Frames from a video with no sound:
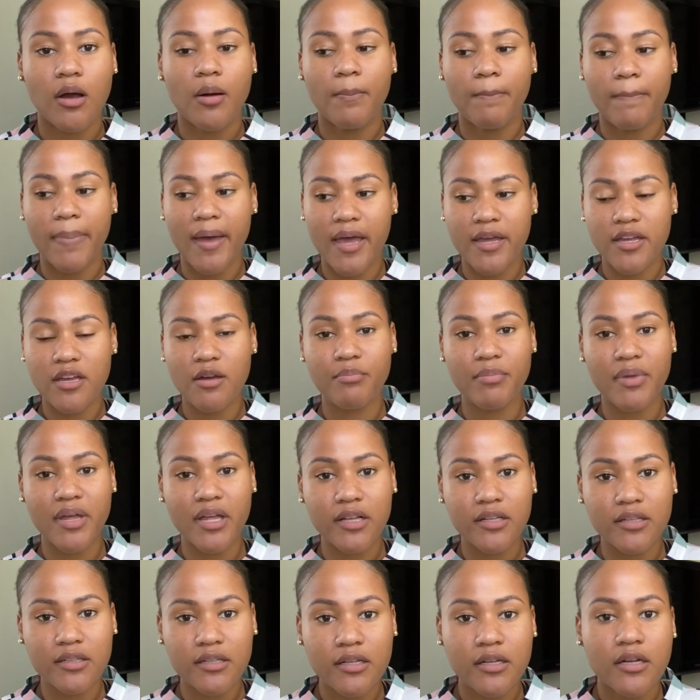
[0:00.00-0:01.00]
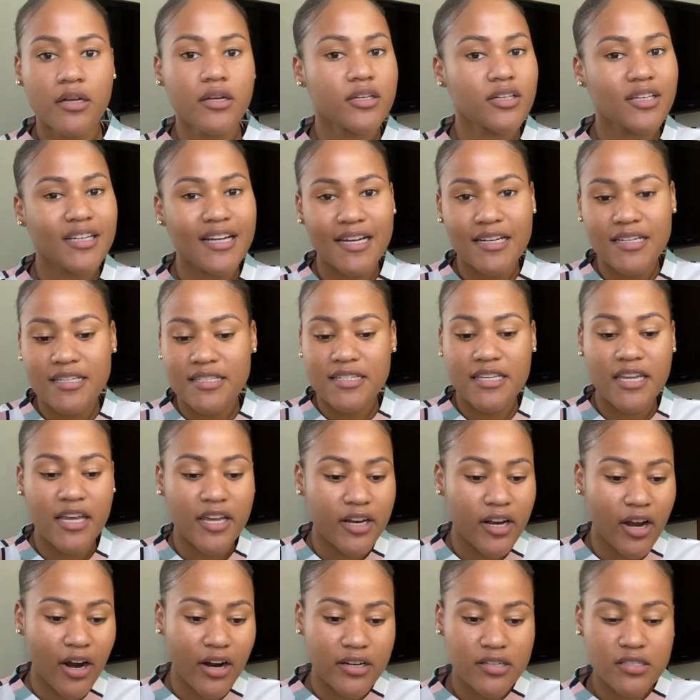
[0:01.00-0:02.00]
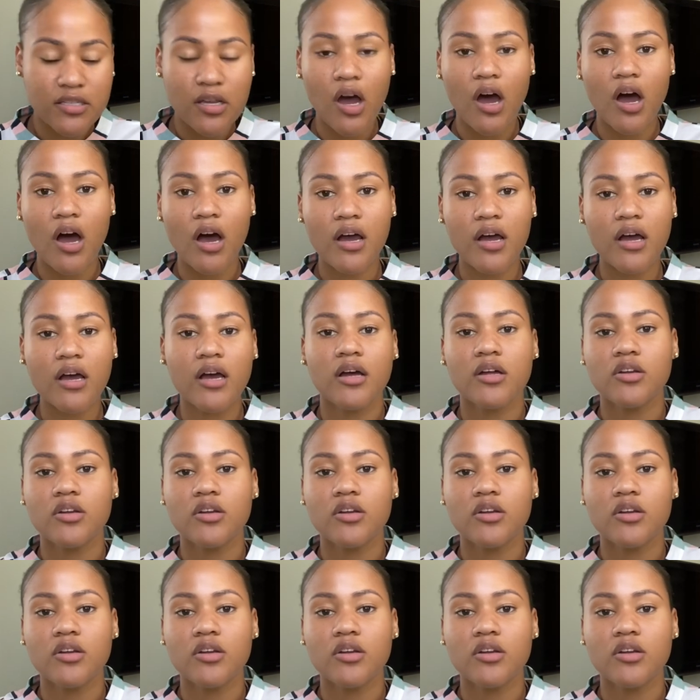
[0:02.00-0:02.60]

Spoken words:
pay your bill, you can stay there and talk,